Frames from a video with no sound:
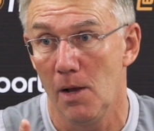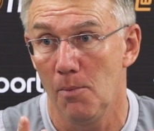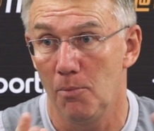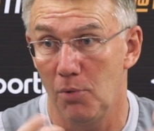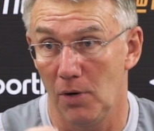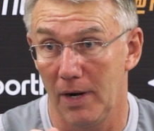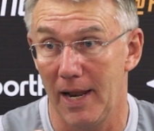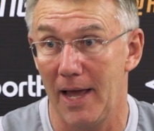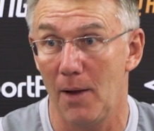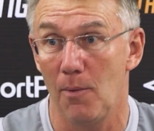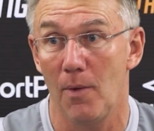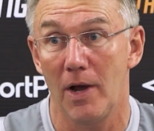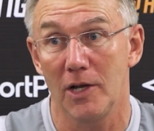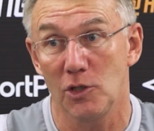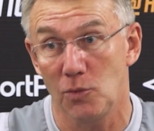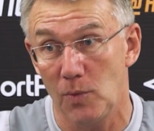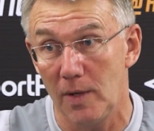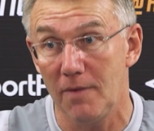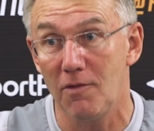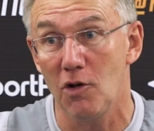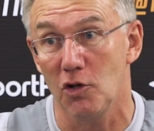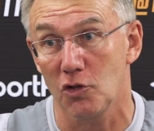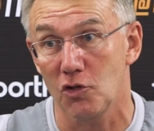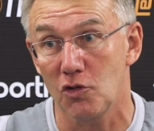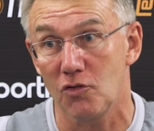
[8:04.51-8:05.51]
But likewise,
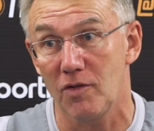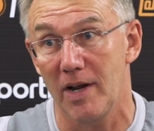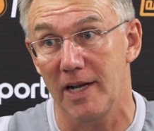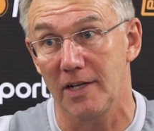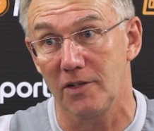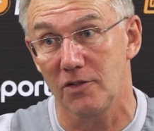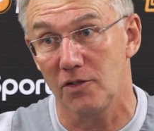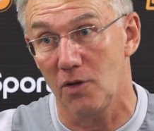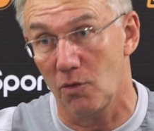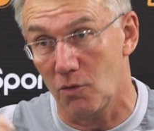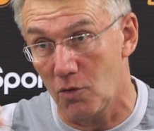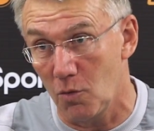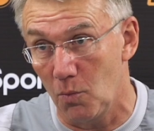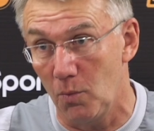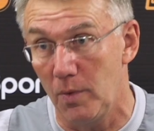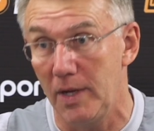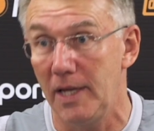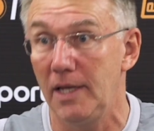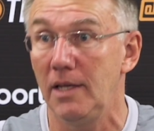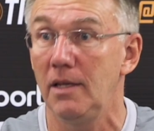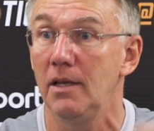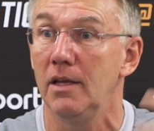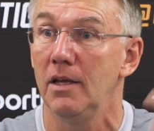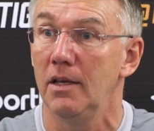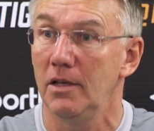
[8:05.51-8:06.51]
we've got strengths, so can
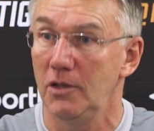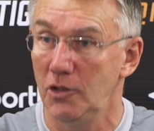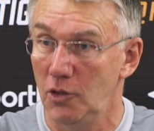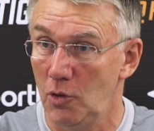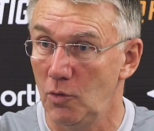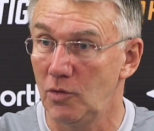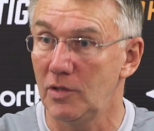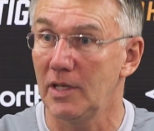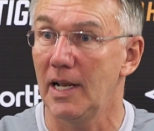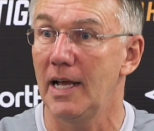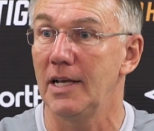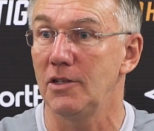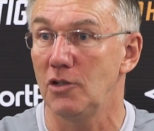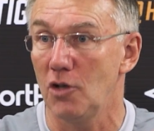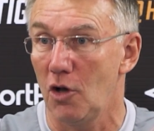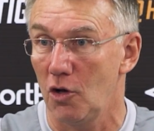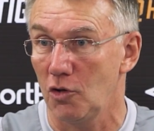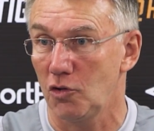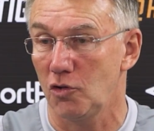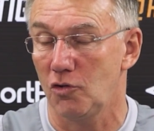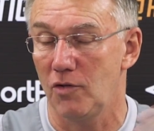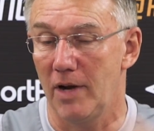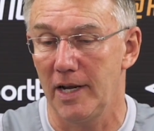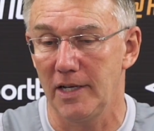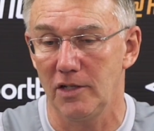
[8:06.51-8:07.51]
we utilise our
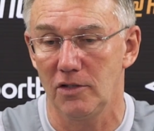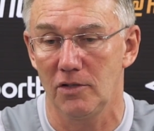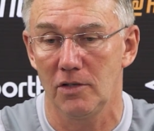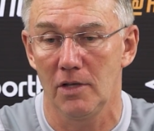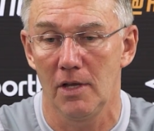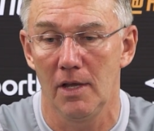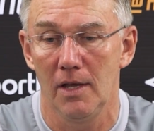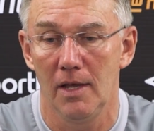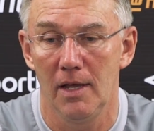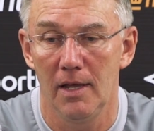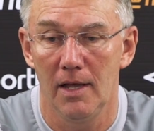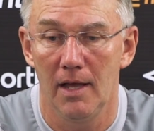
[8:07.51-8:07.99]
strengths?